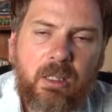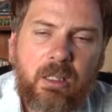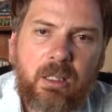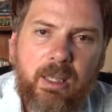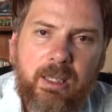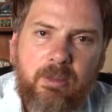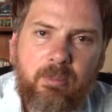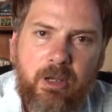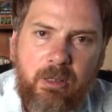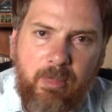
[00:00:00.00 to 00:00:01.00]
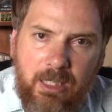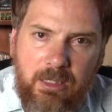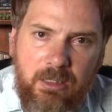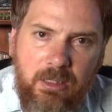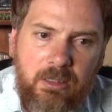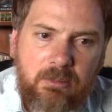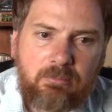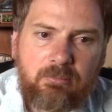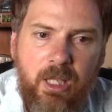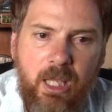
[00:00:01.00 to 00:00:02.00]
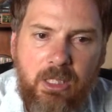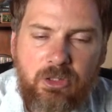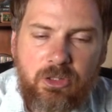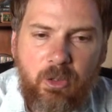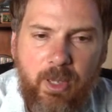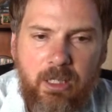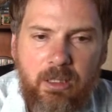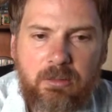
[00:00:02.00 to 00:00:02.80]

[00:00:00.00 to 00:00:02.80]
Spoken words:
Like Mary Magdalene and Joanna,